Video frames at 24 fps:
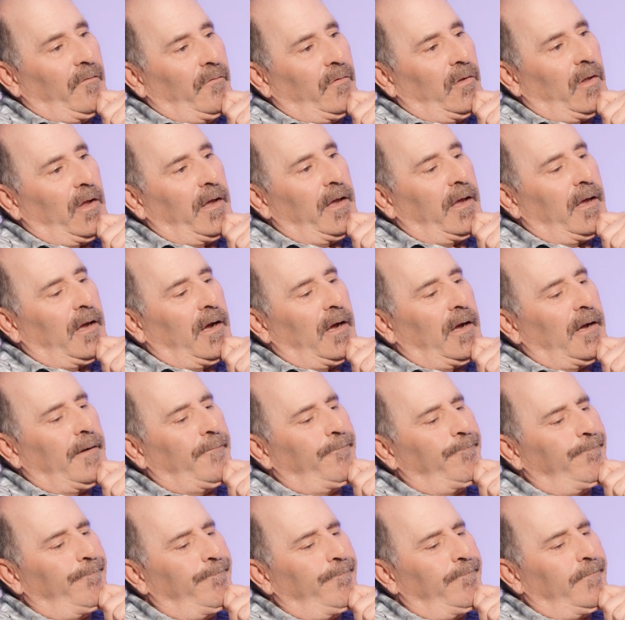of like a
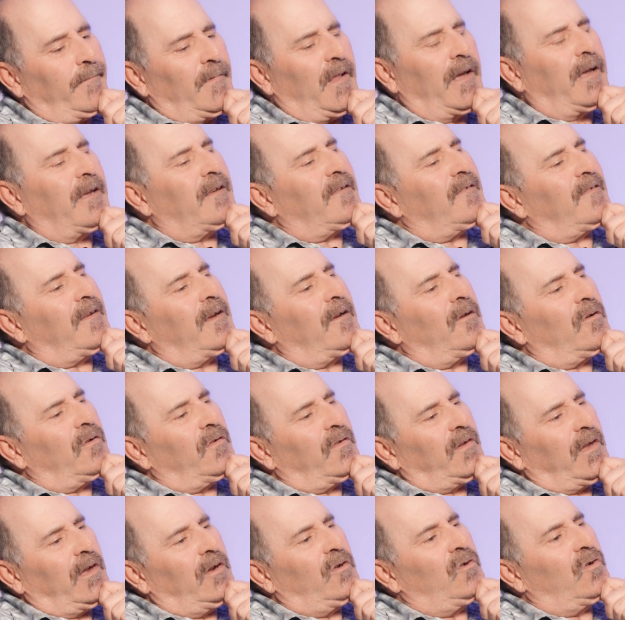
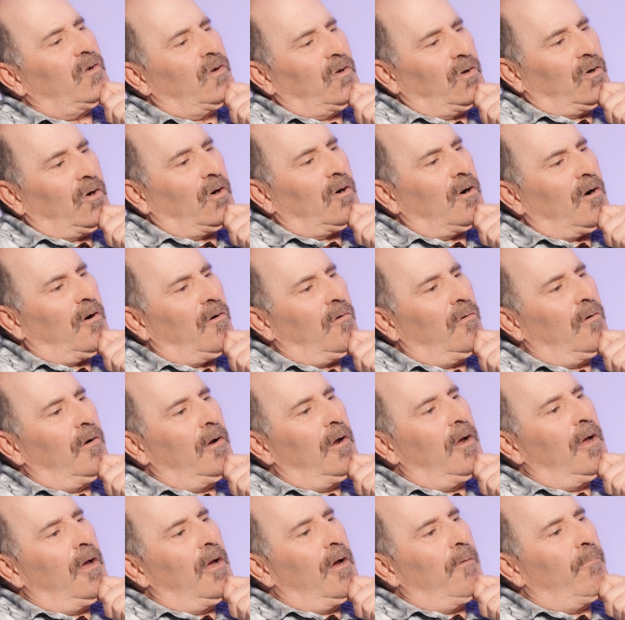single-stage enduro,
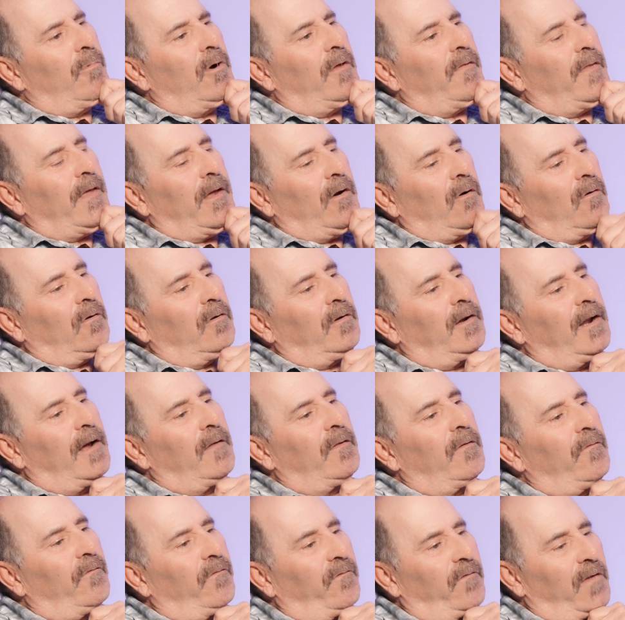but they don't go
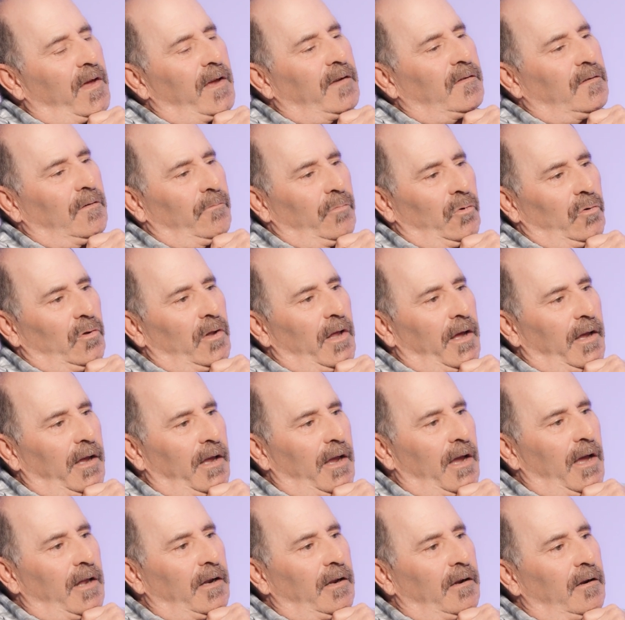down the face of Bootleg
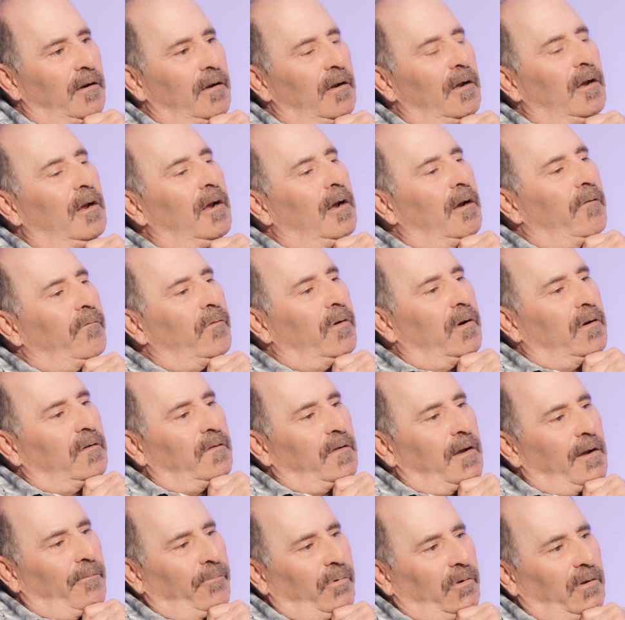Canyon. For
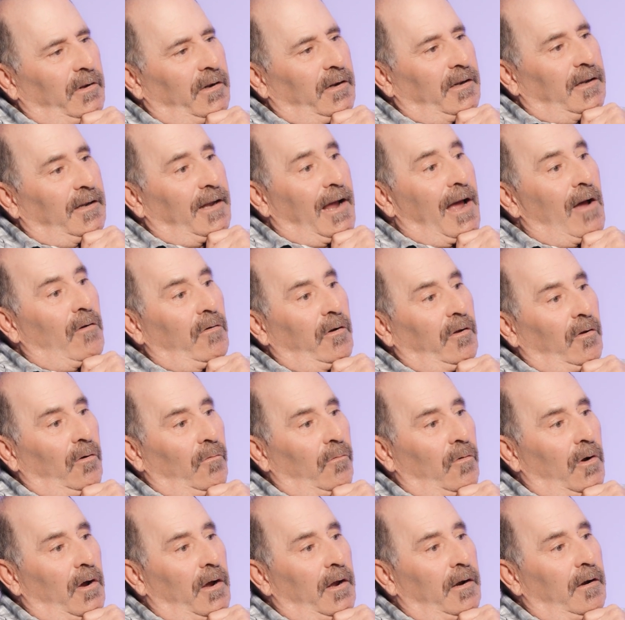example, a downhill
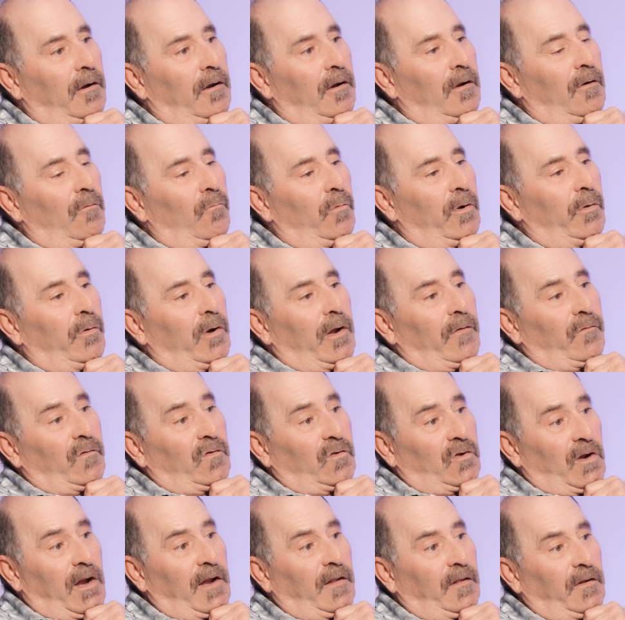run, we would have
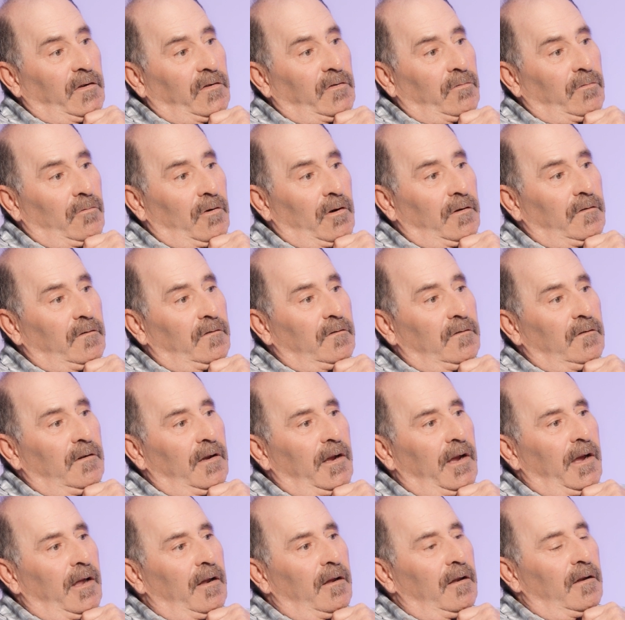chainless runs,
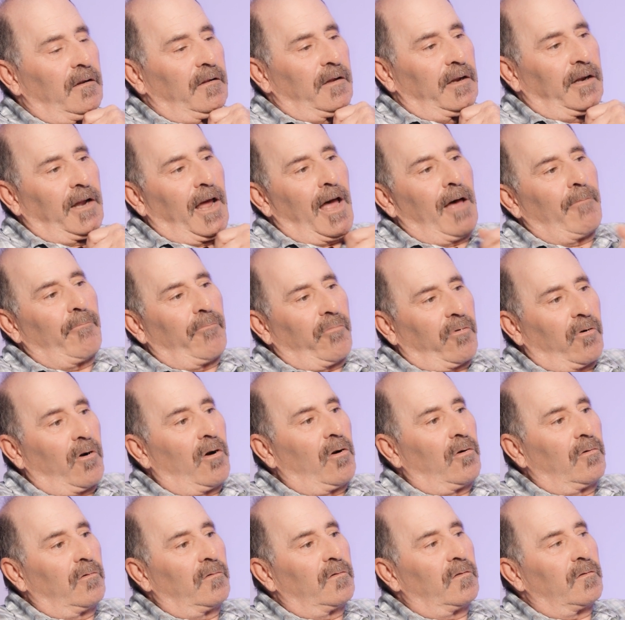and the top
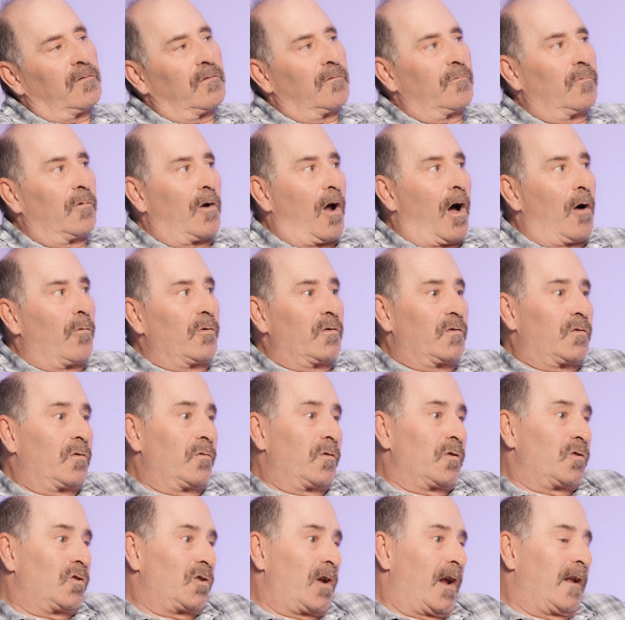pros would always do
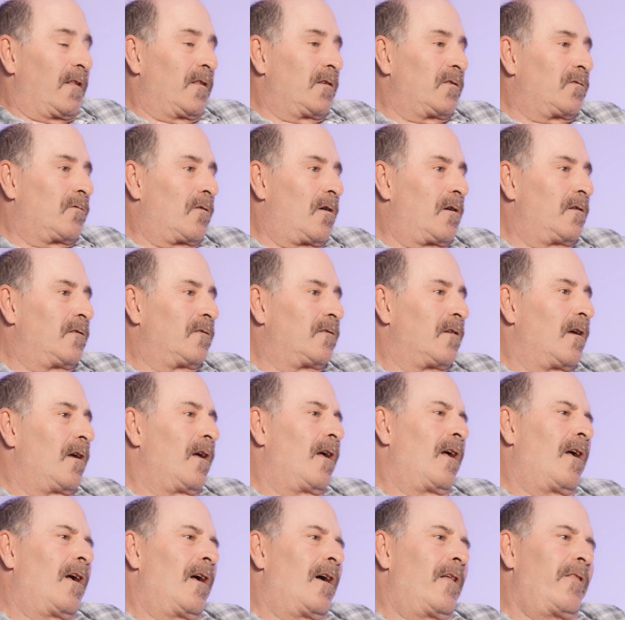the chainless runs.
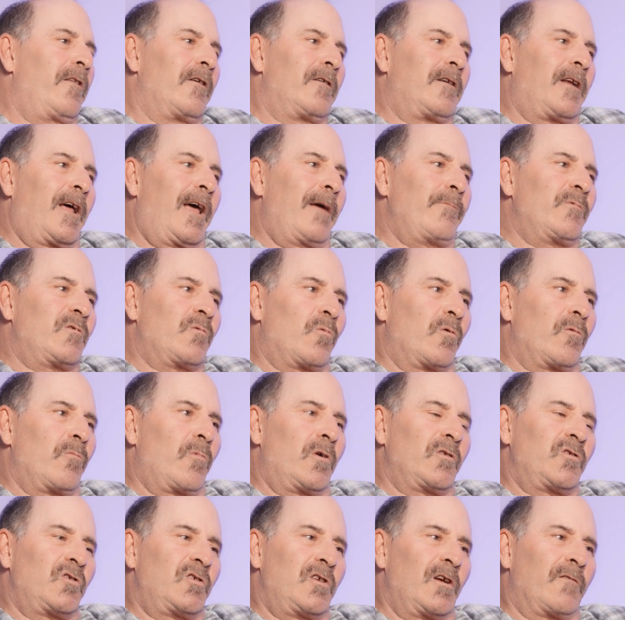Their times weren't
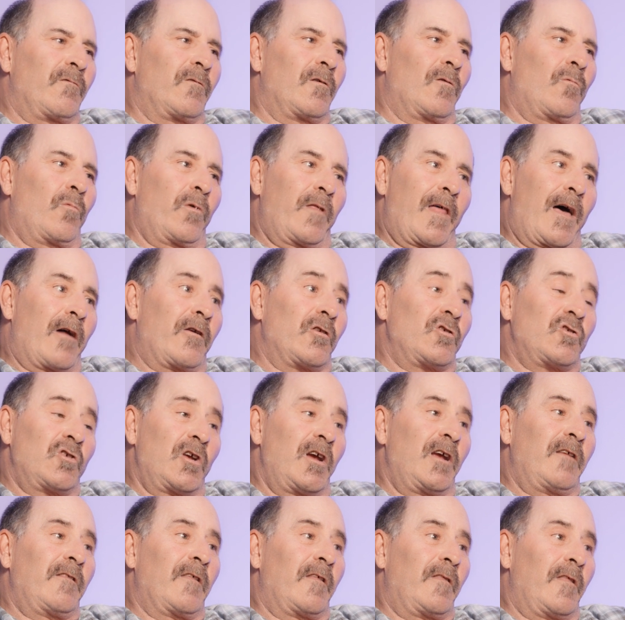much different without a
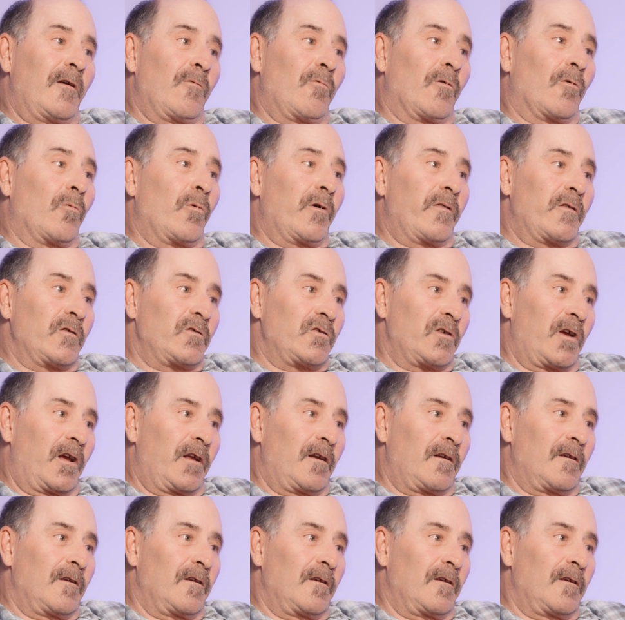chain than they were with a chain.